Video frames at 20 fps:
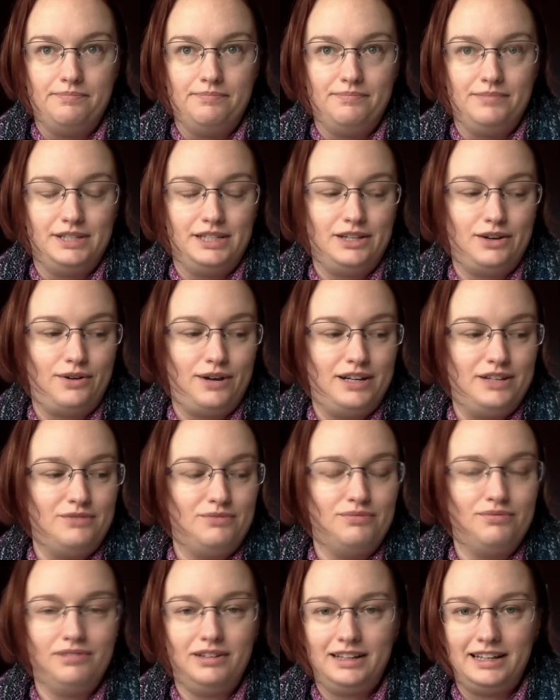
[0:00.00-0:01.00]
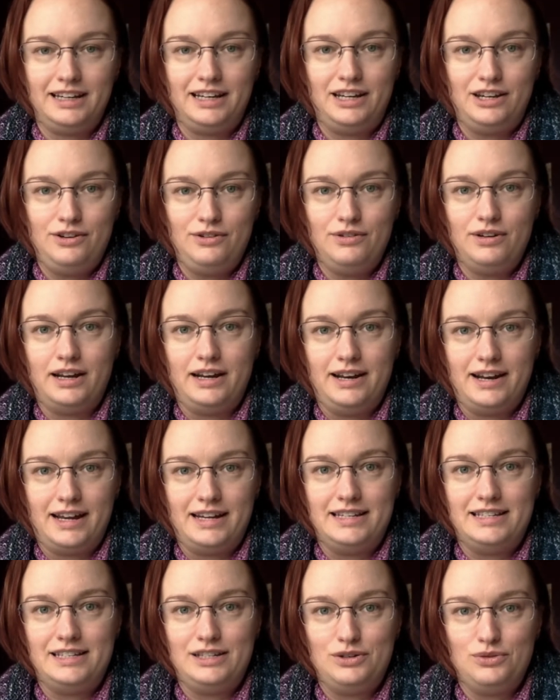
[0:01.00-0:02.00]
So it's really cute and
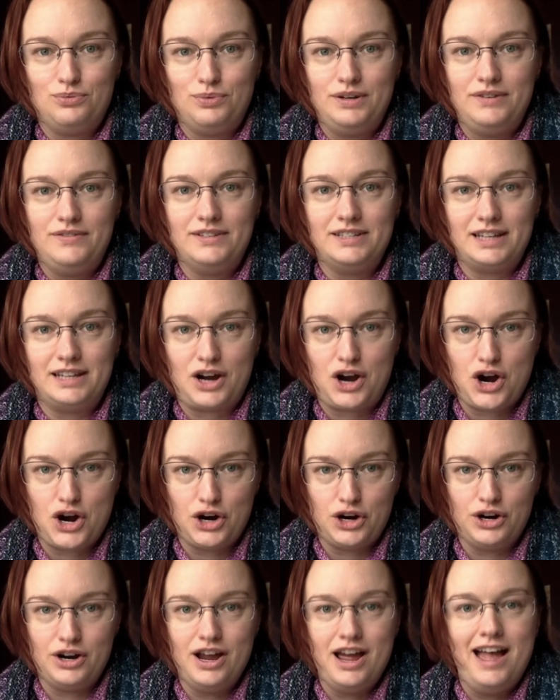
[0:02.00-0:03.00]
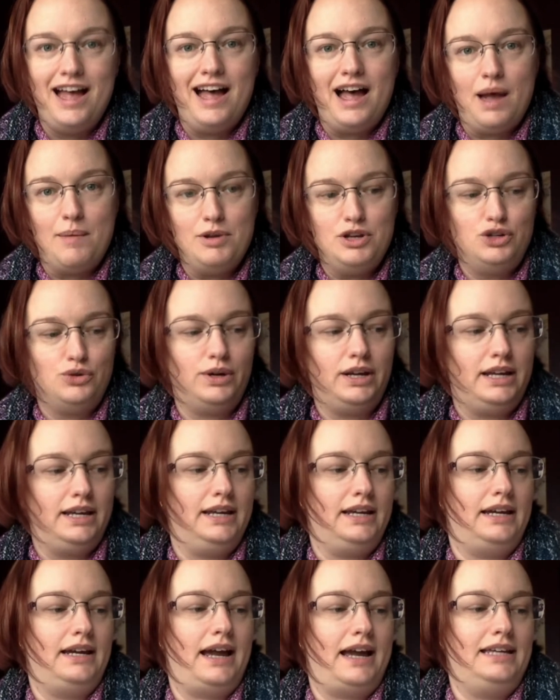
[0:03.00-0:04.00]
nice to revisit her. I'm enjoying
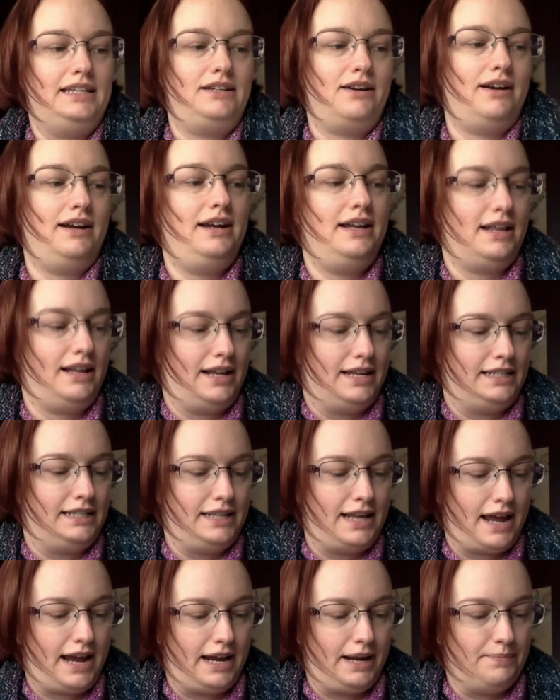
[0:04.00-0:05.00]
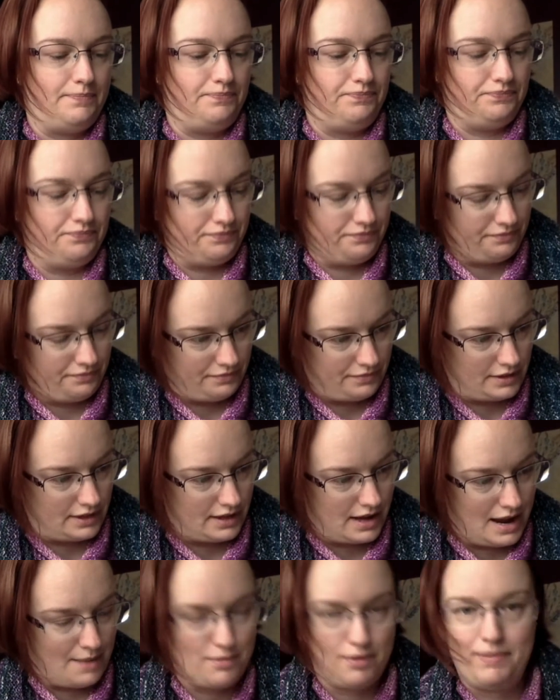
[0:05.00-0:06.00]
it. I started it last night.
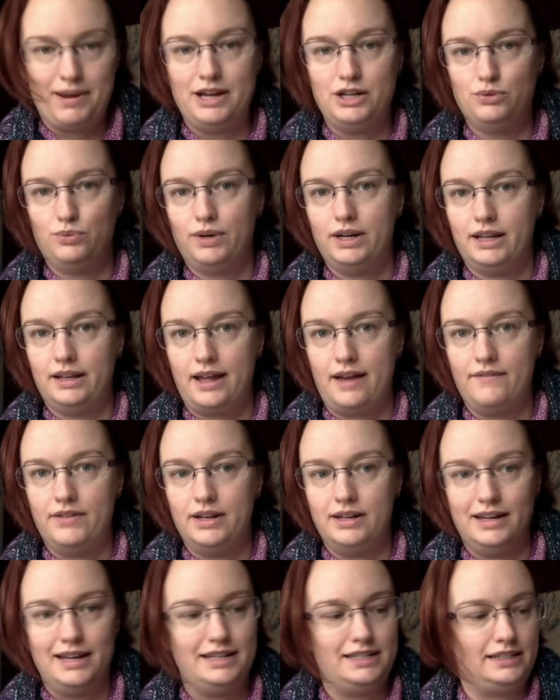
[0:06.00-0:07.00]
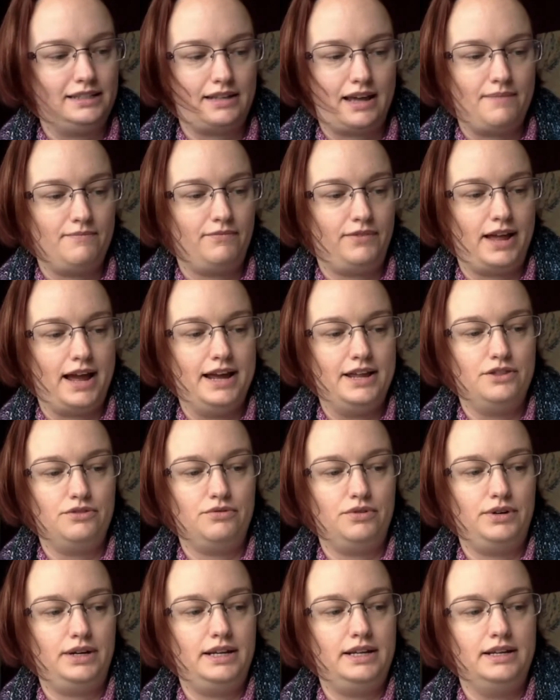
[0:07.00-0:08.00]
I'm on page 111. I'm flying through
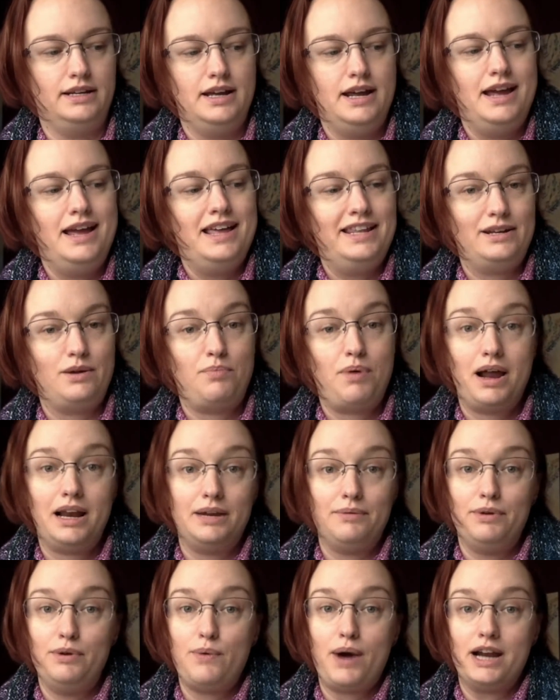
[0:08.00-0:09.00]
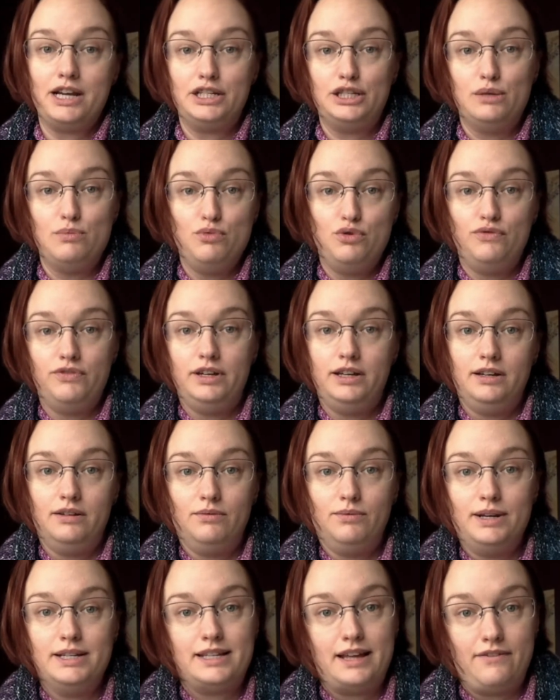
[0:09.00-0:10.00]
it. And I'll probably rewatch the movie
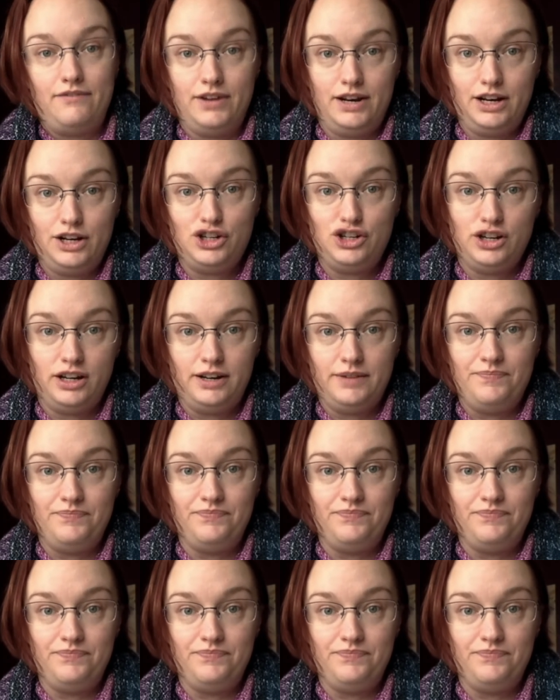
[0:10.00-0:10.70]
once I finish it.